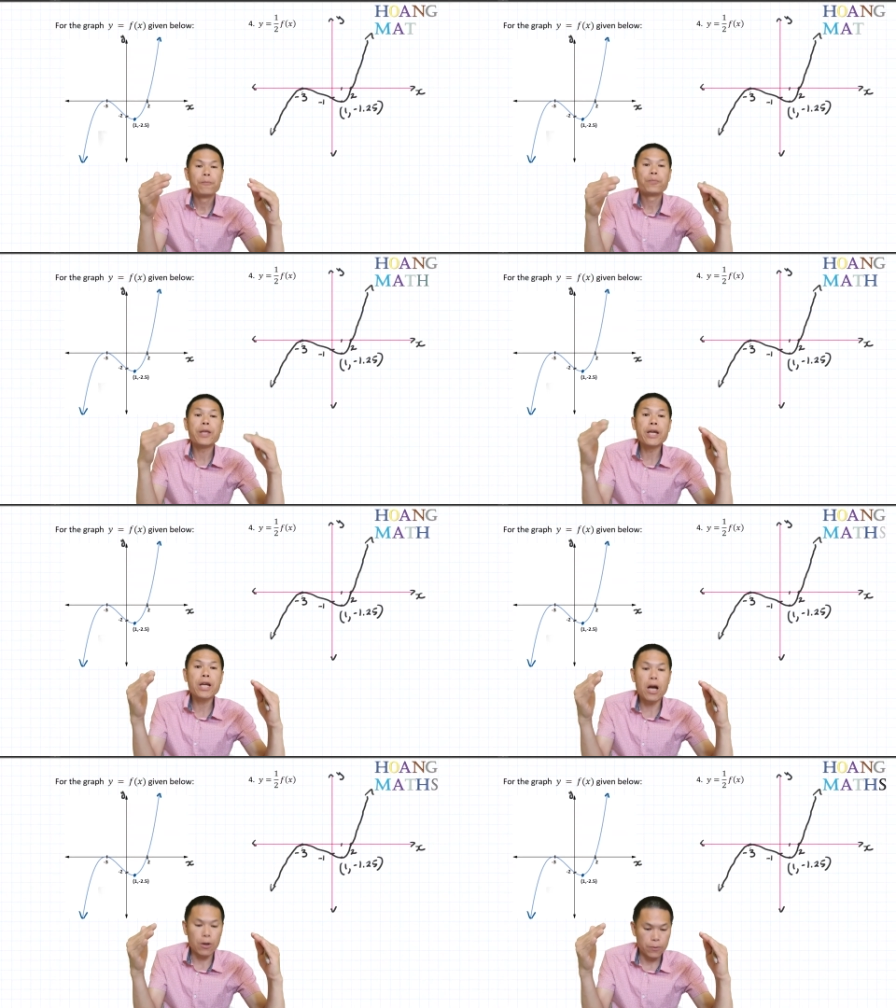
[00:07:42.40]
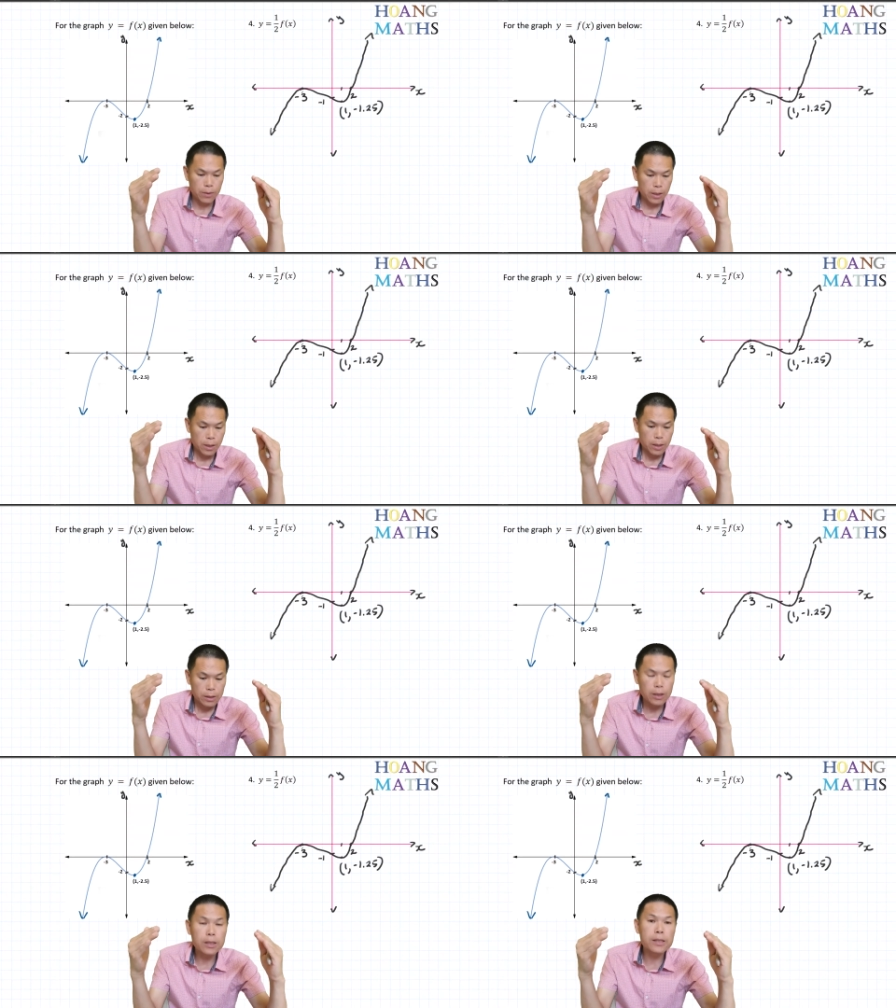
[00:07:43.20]
There you go.
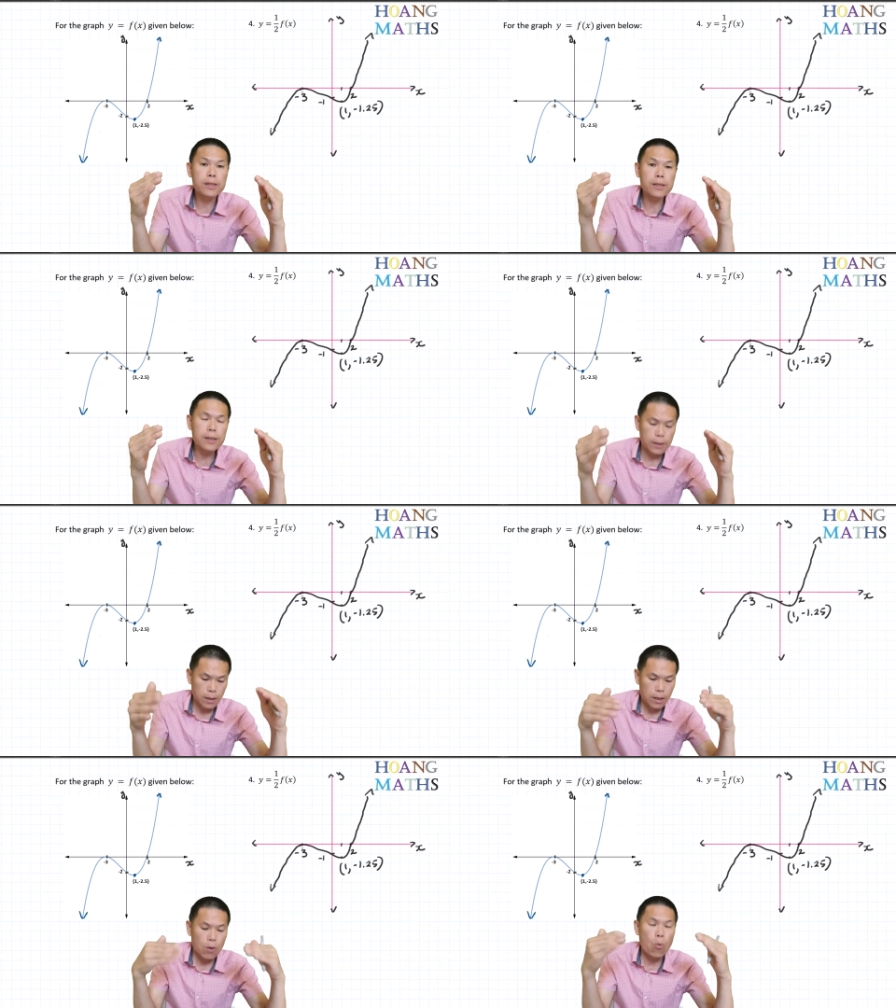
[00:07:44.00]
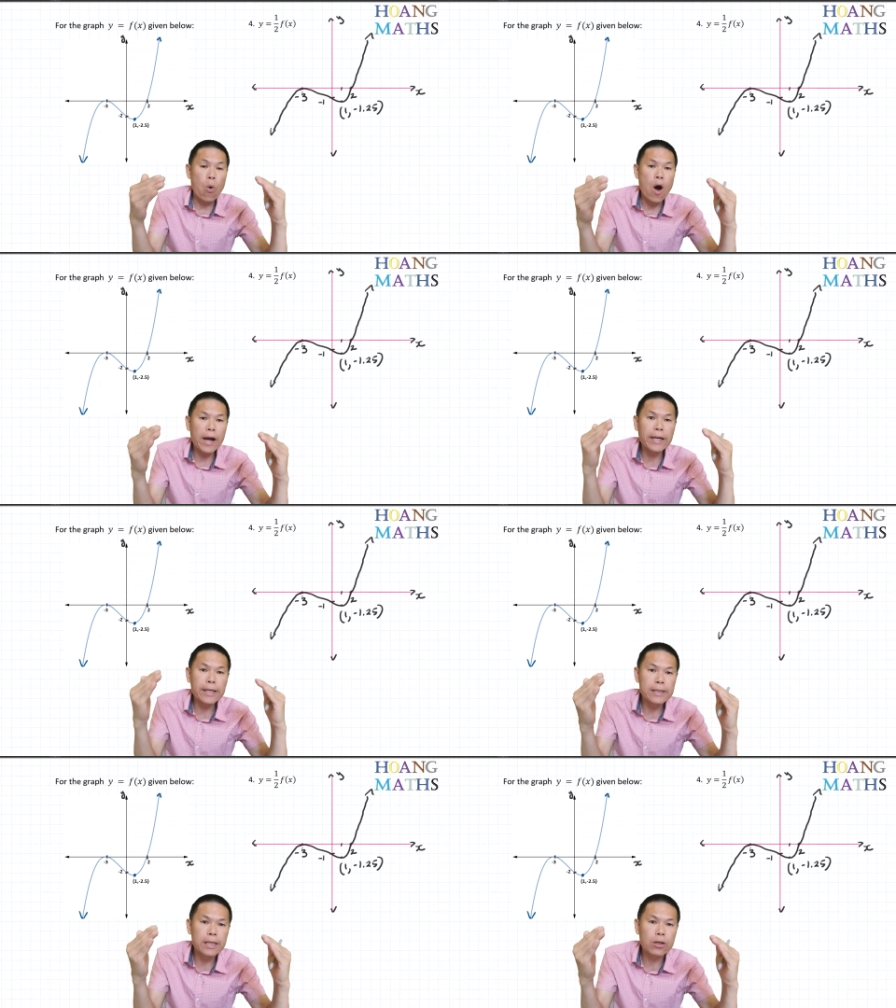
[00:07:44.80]
So this is y
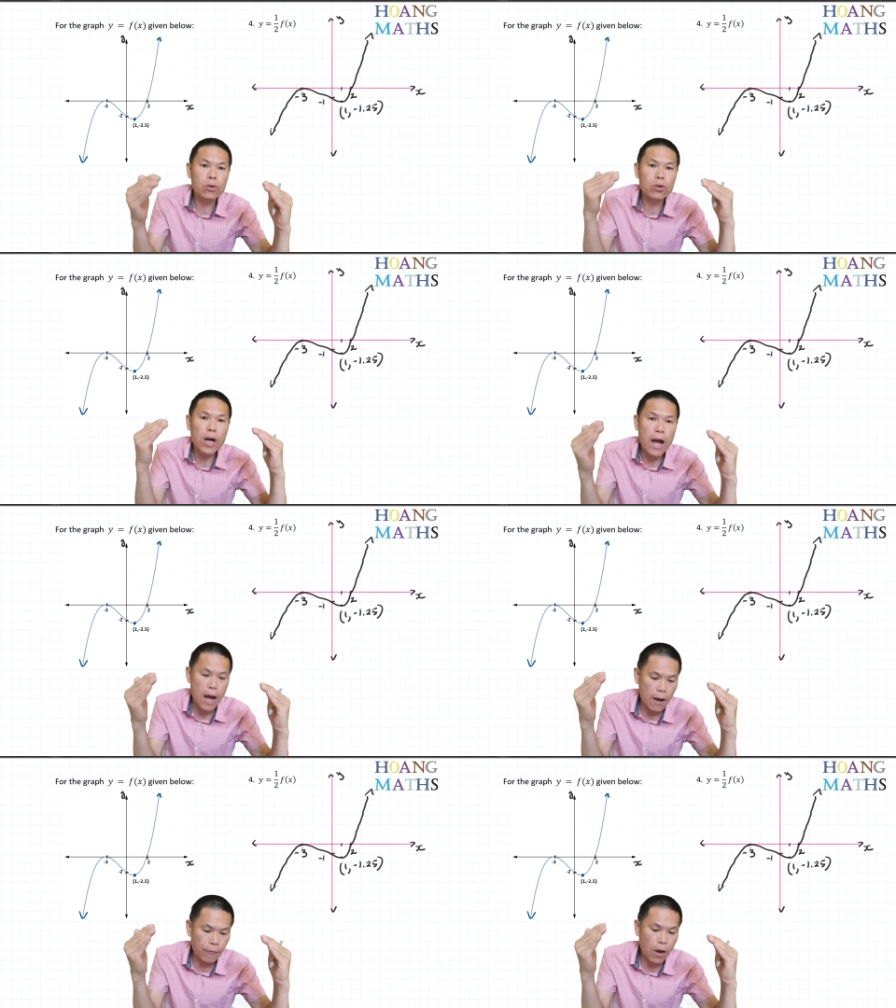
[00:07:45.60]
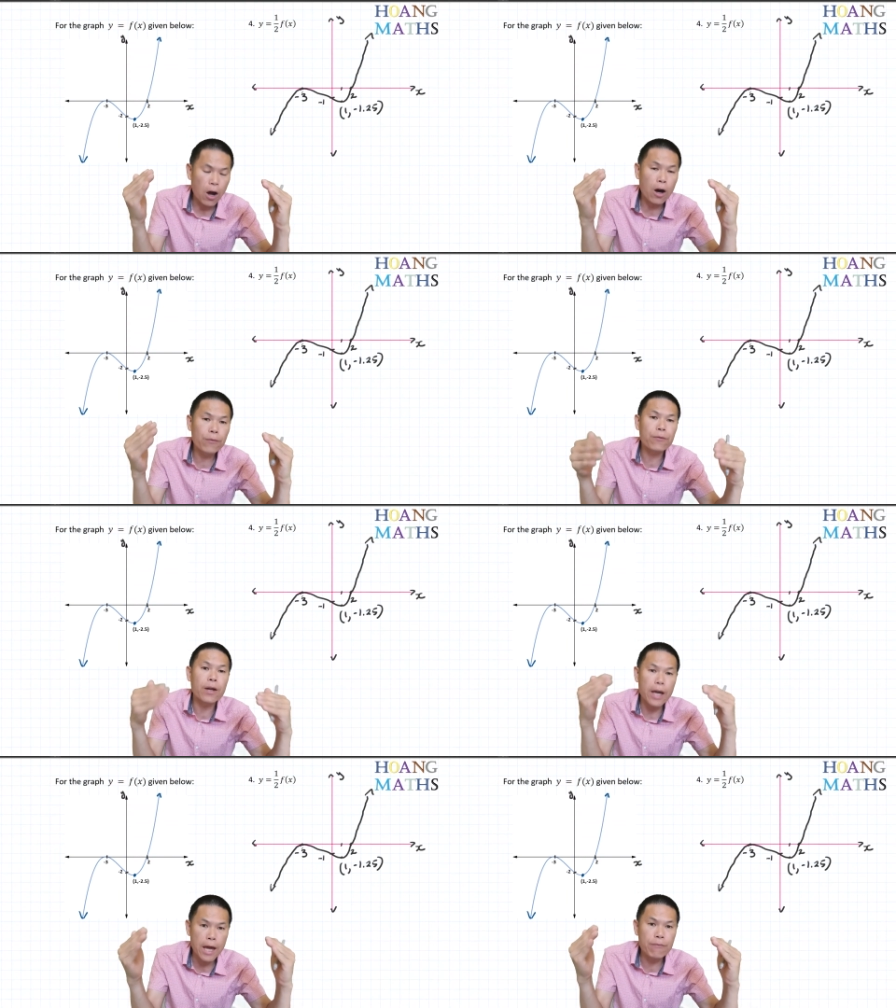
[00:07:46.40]
is equal to half of
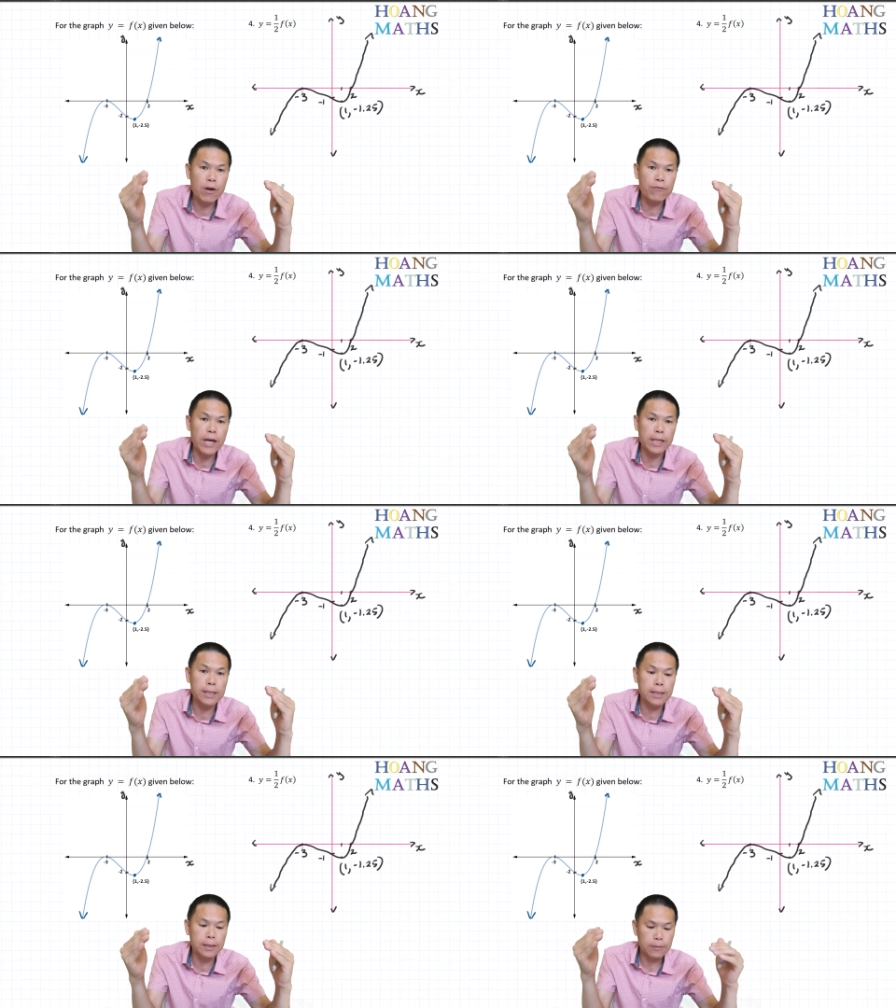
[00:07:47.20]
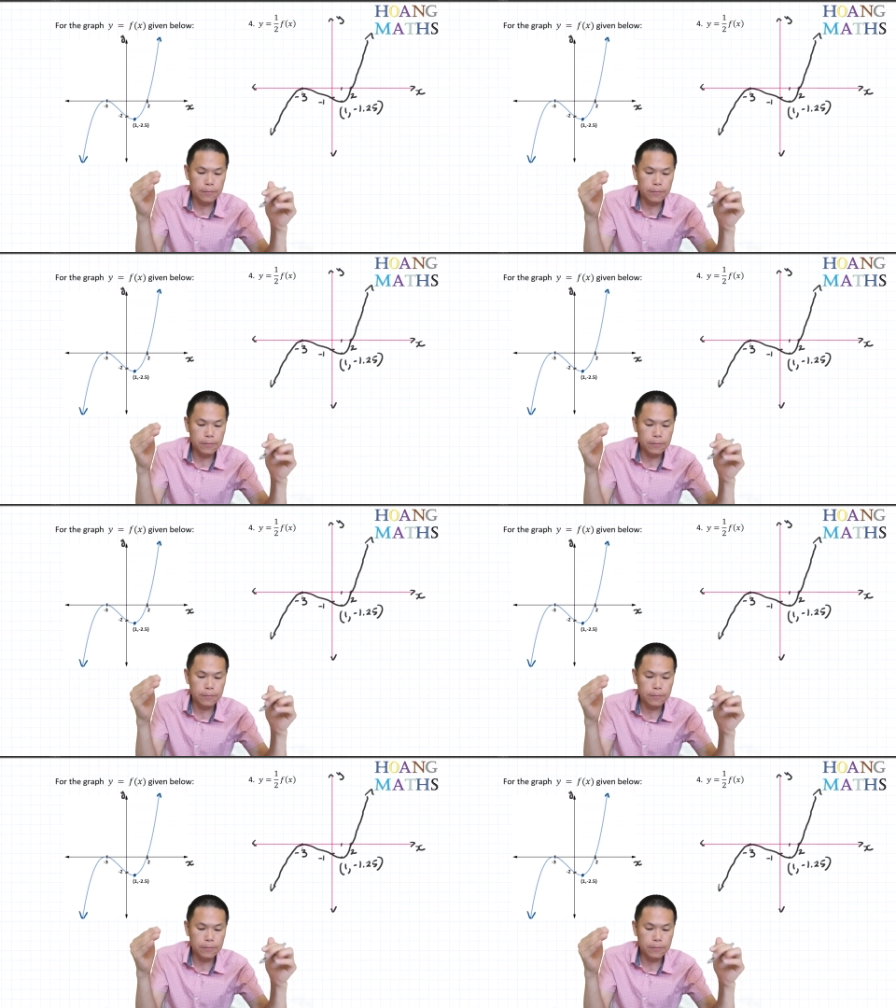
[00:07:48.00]
f of x.